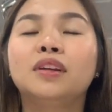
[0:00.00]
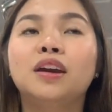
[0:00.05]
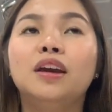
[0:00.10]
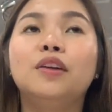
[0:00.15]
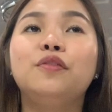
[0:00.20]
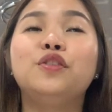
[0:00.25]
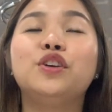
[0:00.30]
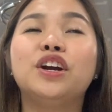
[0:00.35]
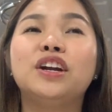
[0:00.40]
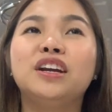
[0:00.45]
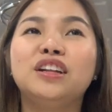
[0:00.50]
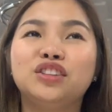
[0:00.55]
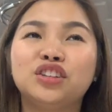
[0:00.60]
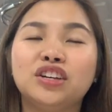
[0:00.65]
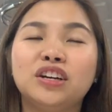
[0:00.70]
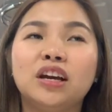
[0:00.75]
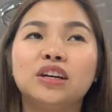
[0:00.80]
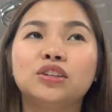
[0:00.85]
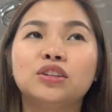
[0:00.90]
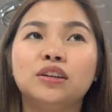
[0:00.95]
if you're an
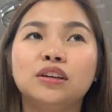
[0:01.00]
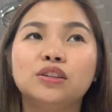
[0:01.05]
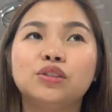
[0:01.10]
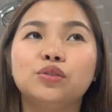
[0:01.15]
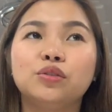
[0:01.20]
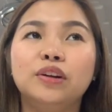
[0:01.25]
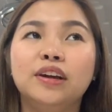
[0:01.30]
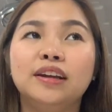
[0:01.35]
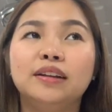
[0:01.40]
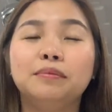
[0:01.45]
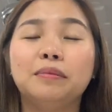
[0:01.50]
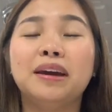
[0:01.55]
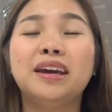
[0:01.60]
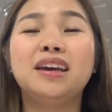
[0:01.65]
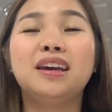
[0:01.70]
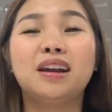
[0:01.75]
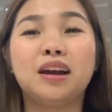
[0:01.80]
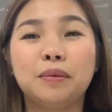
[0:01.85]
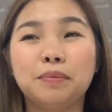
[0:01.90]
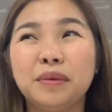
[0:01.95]
international student,
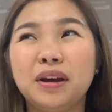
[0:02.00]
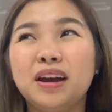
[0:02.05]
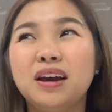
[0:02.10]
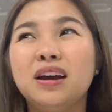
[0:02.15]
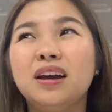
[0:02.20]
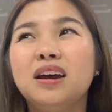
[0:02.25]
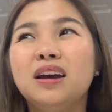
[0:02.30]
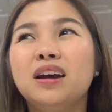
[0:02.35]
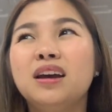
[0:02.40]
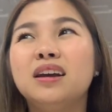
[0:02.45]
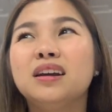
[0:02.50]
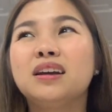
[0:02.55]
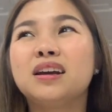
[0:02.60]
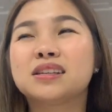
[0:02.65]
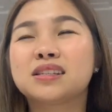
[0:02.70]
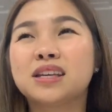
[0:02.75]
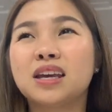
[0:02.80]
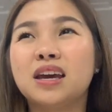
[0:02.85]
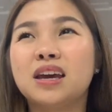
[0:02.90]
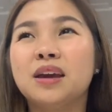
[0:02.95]
mahirap
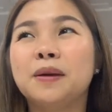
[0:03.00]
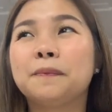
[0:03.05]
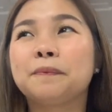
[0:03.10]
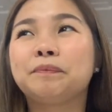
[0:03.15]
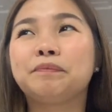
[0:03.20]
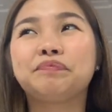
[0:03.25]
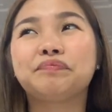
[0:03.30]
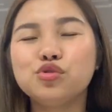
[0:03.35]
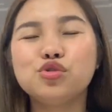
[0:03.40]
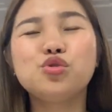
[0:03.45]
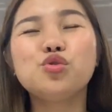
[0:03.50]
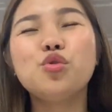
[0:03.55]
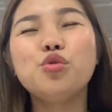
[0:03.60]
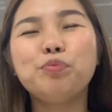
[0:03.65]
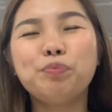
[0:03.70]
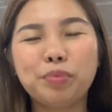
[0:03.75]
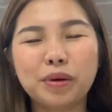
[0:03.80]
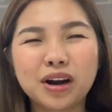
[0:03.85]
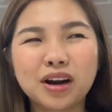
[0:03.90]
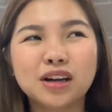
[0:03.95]
kasi
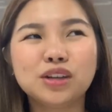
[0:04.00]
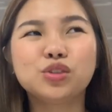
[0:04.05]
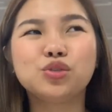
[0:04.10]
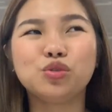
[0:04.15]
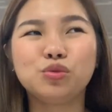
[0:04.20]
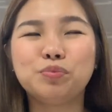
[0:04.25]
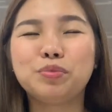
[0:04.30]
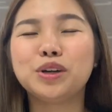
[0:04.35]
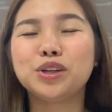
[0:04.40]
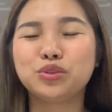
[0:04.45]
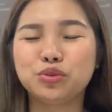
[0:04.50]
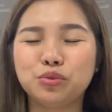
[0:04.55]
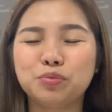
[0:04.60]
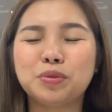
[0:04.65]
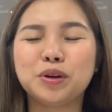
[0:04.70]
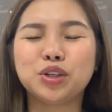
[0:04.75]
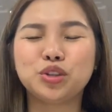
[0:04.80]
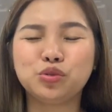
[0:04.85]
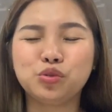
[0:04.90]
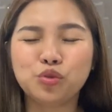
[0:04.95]
super, super,
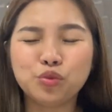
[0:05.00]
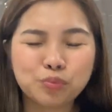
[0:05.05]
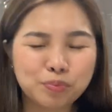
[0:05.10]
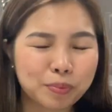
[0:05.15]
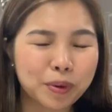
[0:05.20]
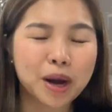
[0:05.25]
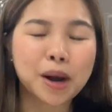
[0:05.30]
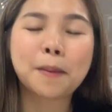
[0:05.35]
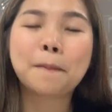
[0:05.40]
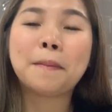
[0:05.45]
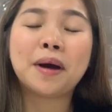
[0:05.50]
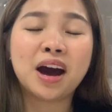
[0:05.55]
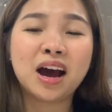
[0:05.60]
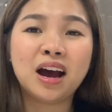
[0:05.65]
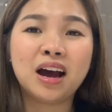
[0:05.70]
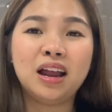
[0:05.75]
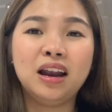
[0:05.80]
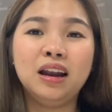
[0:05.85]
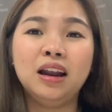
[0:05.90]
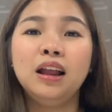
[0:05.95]
super, super
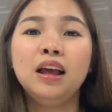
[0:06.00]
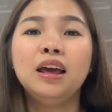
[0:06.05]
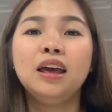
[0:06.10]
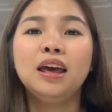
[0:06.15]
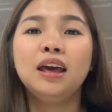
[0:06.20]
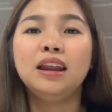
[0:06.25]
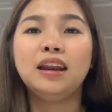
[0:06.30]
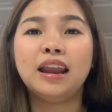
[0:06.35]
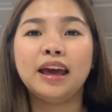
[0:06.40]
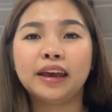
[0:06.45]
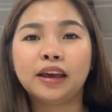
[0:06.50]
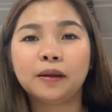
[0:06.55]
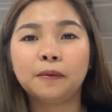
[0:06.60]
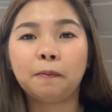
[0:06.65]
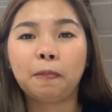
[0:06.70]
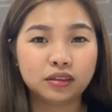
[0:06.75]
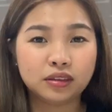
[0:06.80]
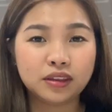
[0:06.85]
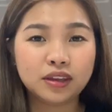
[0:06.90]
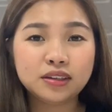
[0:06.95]
mahal. Like,
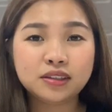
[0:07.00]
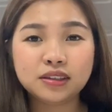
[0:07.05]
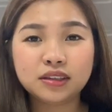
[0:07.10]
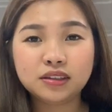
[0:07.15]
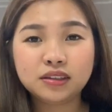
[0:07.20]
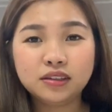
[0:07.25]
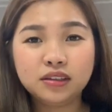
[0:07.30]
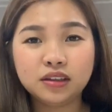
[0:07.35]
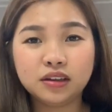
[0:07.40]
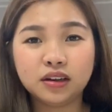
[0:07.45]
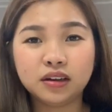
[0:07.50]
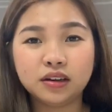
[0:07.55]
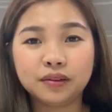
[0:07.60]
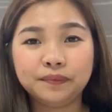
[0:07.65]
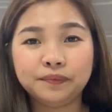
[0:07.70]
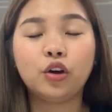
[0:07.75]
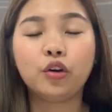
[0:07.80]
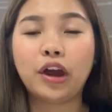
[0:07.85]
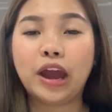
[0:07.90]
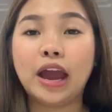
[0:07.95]
this is the,
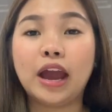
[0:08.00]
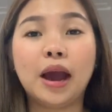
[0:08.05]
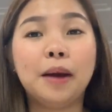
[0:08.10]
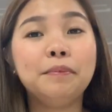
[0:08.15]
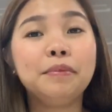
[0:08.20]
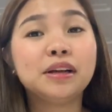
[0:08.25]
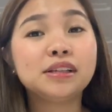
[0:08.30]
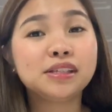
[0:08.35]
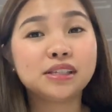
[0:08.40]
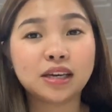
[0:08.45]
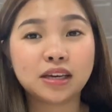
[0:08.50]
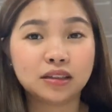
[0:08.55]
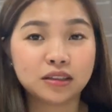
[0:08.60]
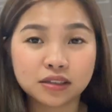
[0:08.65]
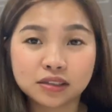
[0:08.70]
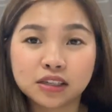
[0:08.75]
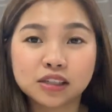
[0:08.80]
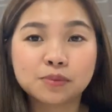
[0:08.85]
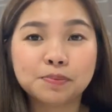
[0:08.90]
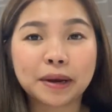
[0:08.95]
okay, I'm not saying
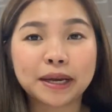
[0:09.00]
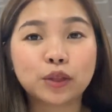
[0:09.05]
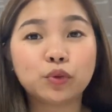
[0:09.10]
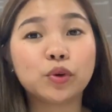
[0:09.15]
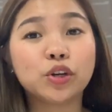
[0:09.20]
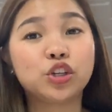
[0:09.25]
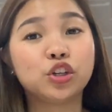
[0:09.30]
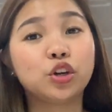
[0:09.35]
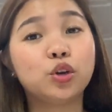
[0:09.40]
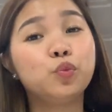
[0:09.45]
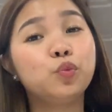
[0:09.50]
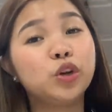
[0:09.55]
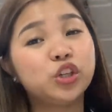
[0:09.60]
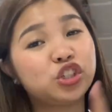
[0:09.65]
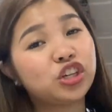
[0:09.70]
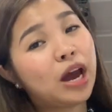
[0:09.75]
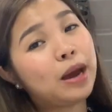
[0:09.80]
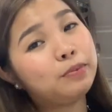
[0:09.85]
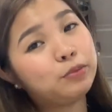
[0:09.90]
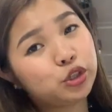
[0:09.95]
this is my tuition,
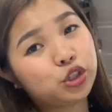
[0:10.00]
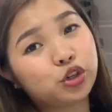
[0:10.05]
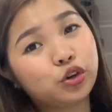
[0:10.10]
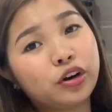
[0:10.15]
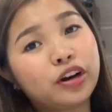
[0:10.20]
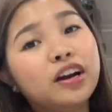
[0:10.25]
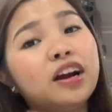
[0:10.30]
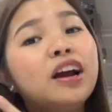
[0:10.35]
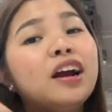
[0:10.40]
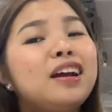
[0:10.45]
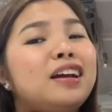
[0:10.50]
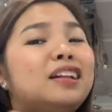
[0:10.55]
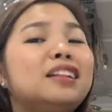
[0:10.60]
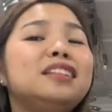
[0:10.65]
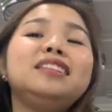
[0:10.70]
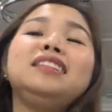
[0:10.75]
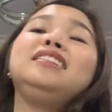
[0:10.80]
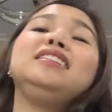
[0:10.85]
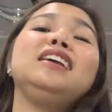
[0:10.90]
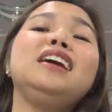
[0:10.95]
which I'm sure
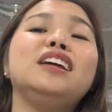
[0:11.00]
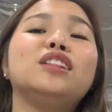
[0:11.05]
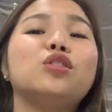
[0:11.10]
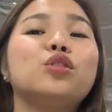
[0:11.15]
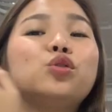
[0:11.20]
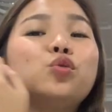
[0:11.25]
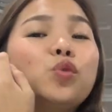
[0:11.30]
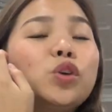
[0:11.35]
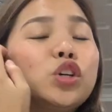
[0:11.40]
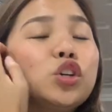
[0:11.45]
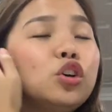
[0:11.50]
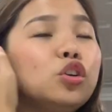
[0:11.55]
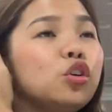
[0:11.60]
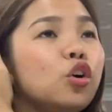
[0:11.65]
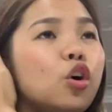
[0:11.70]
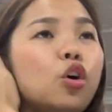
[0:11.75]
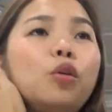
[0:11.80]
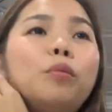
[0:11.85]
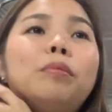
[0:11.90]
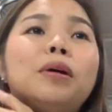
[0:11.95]
hindi ito tuition
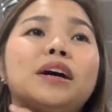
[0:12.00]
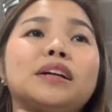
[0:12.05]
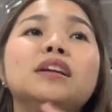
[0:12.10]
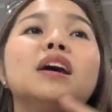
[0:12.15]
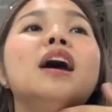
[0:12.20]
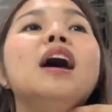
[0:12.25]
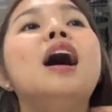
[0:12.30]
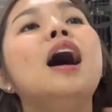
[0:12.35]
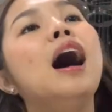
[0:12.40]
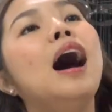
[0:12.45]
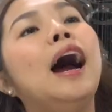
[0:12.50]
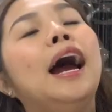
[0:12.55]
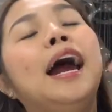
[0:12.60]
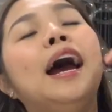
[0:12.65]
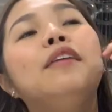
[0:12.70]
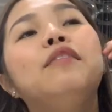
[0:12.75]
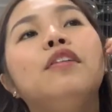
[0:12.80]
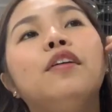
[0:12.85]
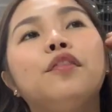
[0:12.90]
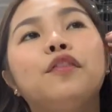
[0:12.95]
ko, but I
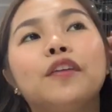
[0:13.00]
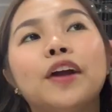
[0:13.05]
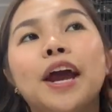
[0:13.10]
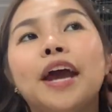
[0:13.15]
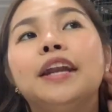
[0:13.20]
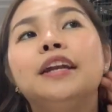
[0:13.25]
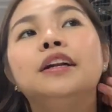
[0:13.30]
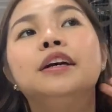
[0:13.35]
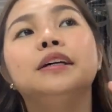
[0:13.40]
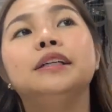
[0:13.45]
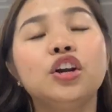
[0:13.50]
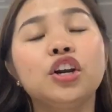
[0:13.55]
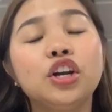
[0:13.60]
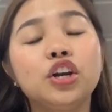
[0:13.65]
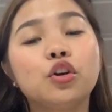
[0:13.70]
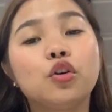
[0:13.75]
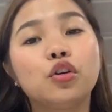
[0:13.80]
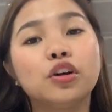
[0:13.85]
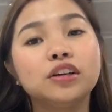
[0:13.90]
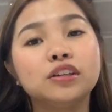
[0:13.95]
have a friend, her
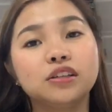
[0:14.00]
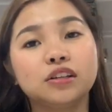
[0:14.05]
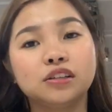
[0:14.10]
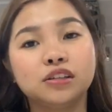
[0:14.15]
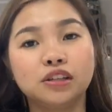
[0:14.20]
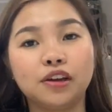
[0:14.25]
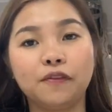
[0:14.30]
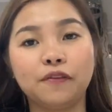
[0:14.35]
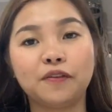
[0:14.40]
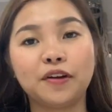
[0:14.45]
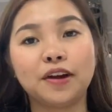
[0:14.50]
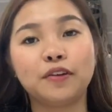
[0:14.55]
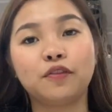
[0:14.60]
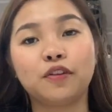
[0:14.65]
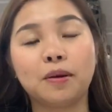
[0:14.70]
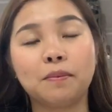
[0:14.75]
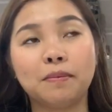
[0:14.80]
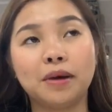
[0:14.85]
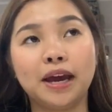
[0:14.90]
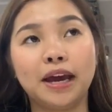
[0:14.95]
course is different
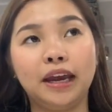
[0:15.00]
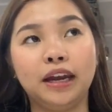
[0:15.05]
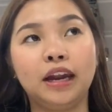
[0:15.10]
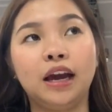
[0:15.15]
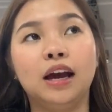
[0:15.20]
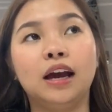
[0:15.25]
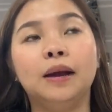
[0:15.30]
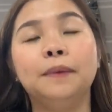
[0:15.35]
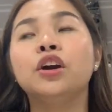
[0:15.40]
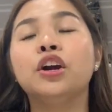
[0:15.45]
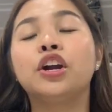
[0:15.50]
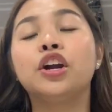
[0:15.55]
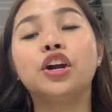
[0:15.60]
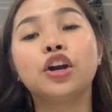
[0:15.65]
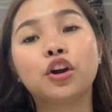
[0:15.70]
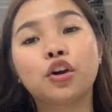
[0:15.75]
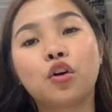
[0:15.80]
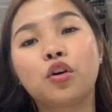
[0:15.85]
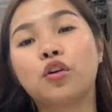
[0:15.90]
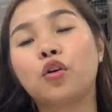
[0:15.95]
from mine, ha.
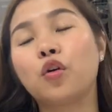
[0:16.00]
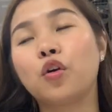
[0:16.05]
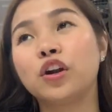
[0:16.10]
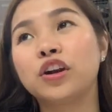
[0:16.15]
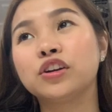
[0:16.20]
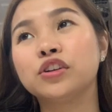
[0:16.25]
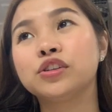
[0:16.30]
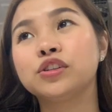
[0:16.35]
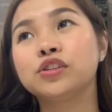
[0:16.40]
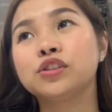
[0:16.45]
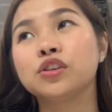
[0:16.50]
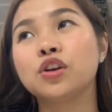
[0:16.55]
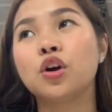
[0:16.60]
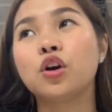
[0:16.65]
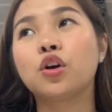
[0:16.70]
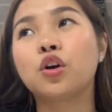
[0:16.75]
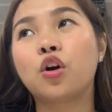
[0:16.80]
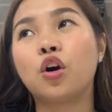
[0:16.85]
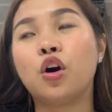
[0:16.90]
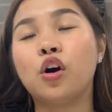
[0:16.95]
Her course
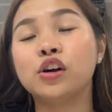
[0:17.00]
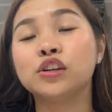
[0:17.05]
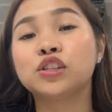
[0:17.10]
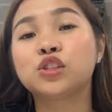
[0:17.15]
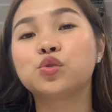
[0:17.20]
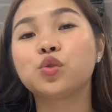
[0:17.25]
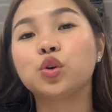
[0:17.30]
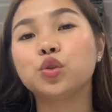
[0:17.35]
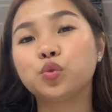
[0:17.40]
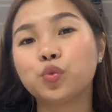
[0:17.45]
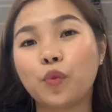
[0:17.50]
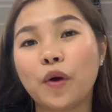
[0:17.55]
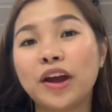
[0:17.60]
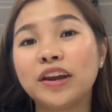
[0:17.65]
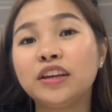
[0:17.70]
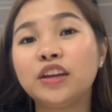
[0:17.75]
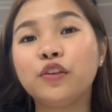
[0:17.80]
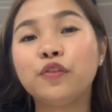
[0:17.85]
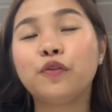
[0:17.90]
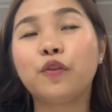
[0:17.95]
cost
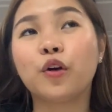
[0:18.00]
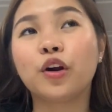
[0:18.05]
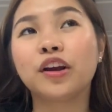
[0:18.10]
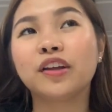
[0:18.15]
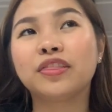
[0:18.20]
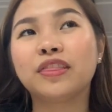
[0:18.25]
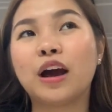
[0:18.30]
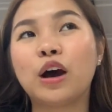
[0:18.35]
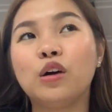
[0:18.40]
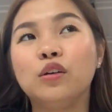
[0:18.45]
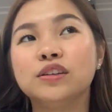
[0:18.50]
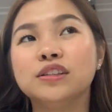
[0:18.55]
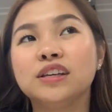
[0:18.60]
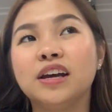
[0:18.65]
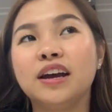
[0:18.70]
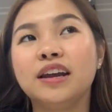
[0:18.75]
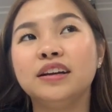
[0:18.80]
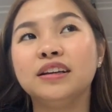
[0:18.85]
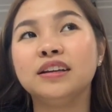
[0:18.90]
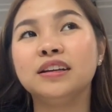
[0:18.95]

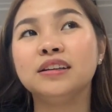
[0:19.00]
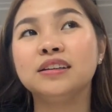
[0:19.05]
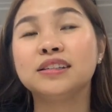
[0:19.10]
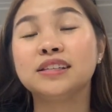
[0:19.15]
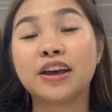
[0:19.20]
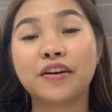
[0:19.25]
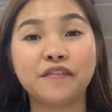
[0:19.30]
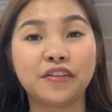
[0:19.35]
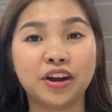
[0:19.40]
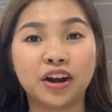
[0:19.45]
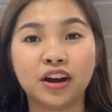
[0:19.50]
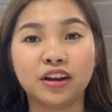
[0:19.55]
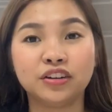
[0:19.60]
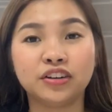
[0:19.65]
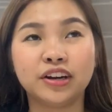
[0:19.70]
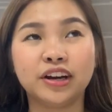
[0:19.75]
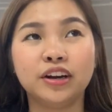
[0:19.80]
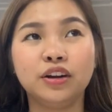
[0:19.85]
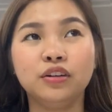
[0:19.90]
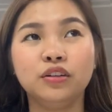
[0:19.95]
24,700
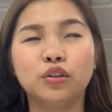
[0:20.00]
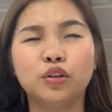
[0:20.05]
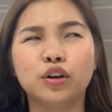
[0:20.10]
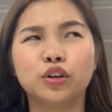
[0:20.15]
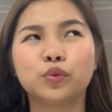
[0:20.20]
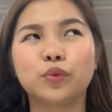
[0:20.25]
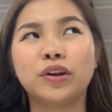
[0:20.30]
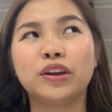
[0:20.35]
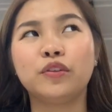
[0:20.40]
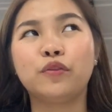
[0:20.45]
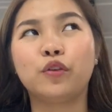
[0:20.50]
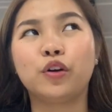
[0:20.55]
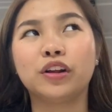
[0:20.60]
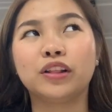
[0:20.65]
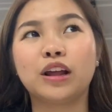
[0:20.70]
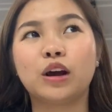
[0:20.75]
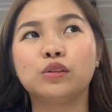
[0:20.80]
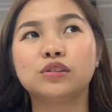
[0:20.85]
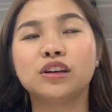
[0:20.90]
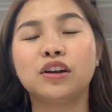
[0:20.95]
or 24,500.
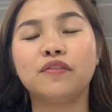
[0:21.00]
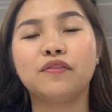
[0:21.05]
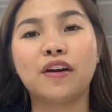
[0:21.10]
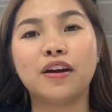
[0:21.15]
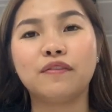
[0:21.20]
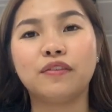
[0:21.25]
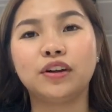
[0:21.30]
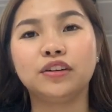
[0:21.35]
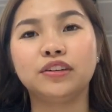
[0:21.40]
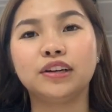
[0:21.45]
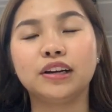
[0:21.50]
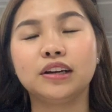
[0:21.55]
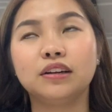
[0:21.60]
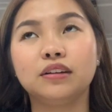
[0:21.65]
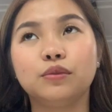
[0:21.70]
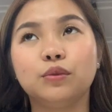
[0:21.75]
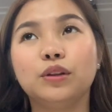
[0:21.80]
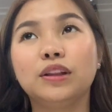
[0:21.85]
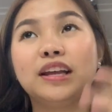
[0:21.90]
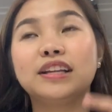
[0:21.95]

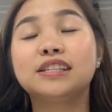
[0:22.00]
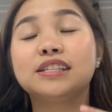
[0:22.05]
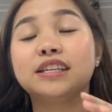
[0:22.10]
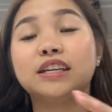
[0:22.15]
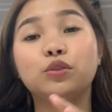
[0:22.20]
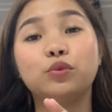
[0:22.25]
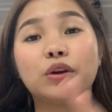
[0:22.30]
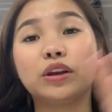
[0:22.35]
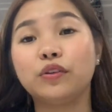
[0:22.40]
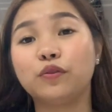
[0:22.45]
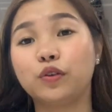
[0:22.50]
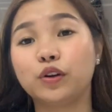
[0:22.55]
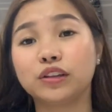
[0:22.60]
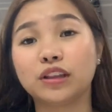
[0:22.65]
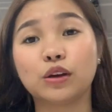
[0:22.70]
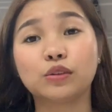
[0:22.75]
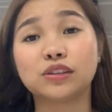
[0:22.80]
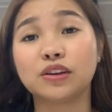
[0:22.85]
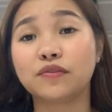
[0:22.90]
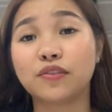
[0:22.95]
Well, let's say
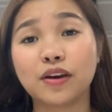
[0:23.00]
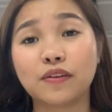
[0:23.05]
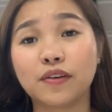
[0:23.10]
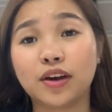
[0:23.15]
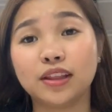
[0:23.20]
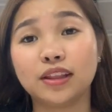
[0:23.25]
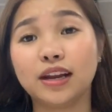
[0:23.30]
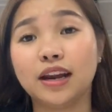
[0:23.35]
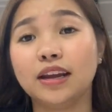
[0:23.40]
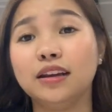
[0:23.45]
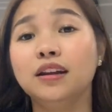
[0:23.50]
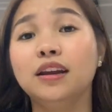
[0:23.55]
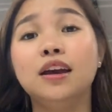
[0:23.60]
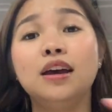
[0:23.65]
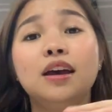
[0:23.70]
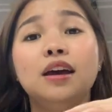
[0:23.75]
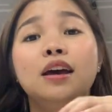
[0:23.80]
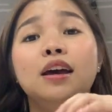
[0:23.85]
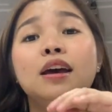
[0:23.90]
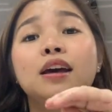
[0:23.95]
24,500.
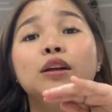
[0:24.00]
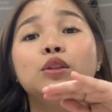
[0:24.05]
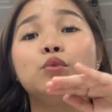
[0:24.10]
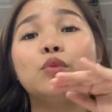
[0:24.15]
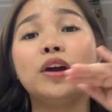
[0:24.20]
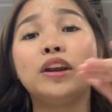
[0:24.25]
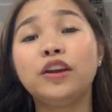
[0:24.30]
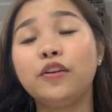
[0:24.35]
24,500